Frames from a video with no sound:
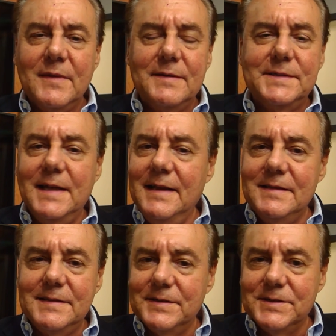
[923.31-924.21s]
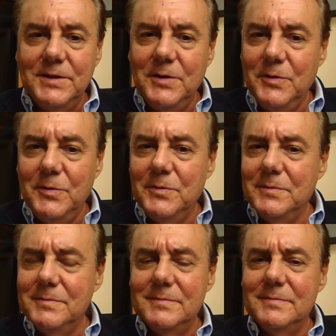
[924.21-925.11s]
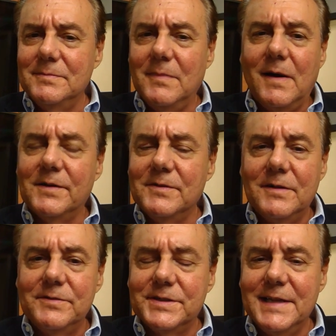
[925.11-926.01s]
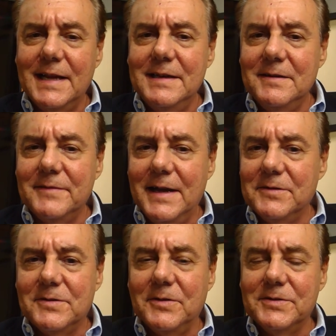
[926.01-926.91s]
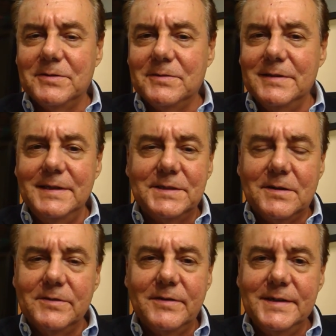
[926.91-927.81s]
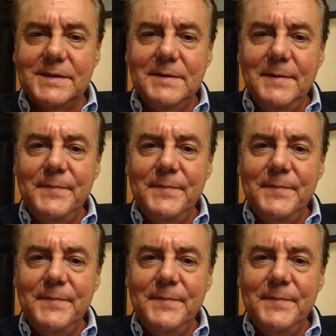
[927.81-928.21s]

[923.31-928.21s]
saying that there's no modern understanding of agriculture in these countries,